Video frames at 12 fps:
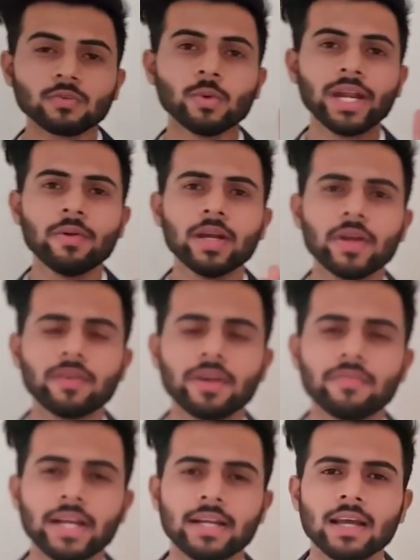
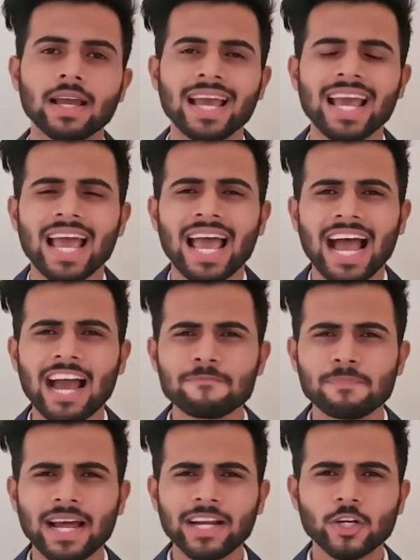Wait. I've
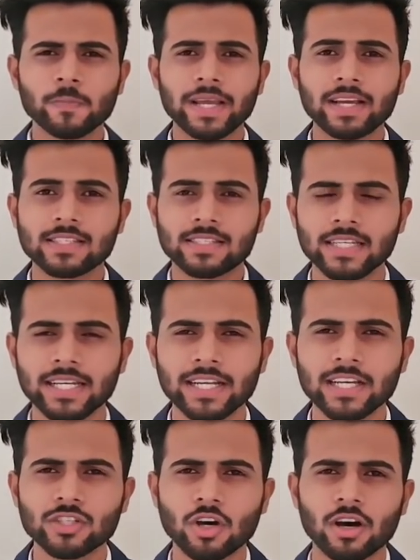planned to make a
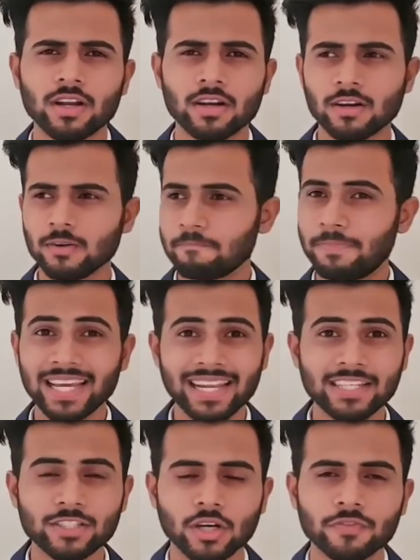series or a
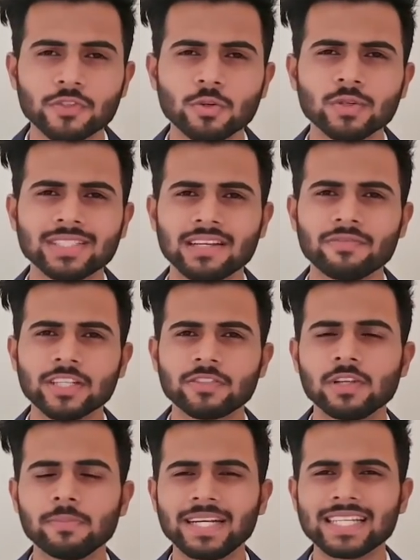playlist of suits in which
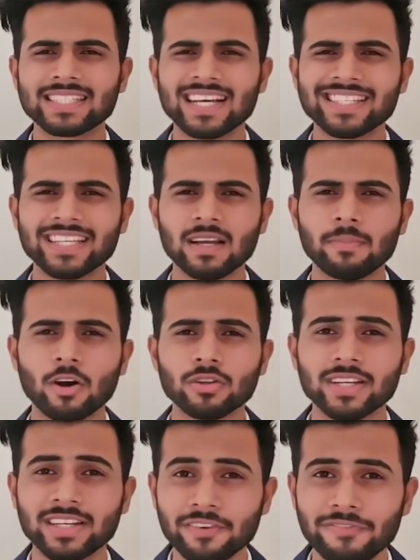we'll be discussing about
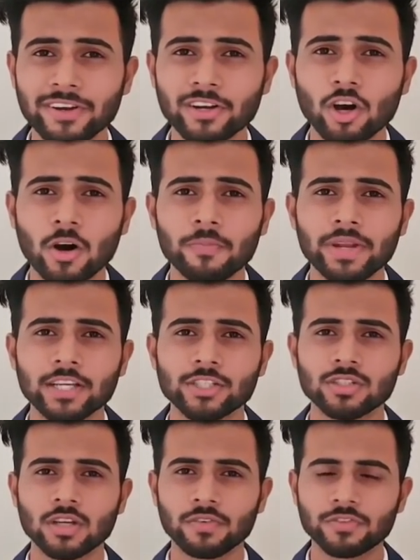the different
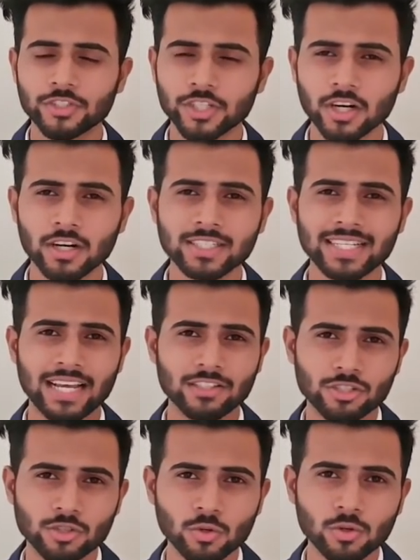combinations of shirts and
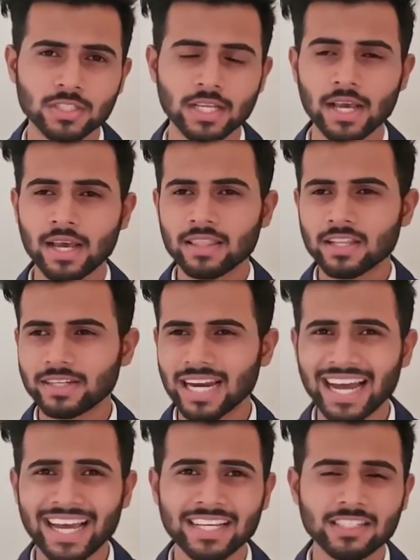suits, the
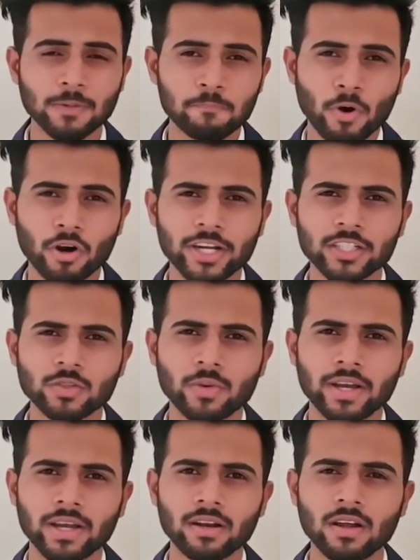ties, the pocket
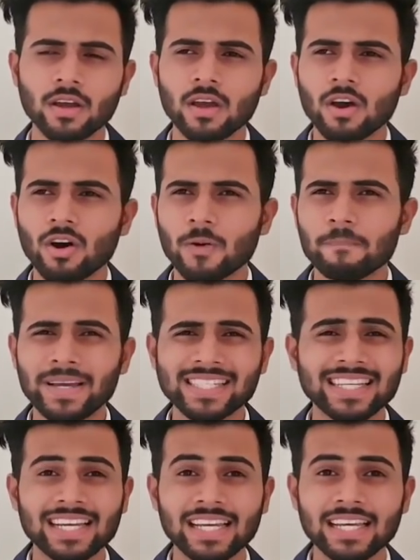square, or
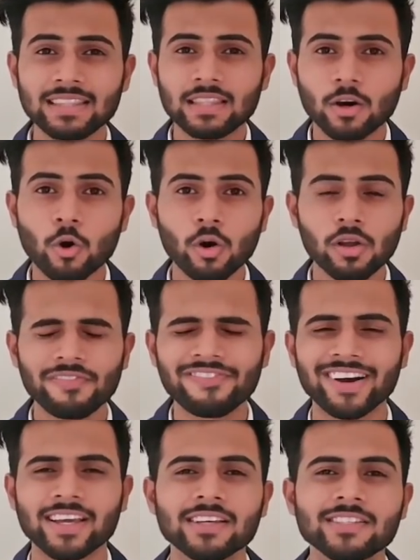basically the whole
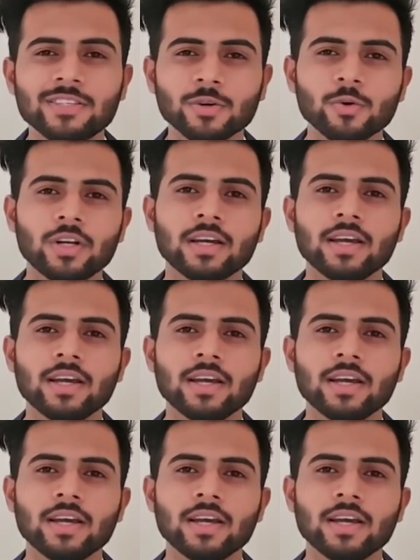fucking suit.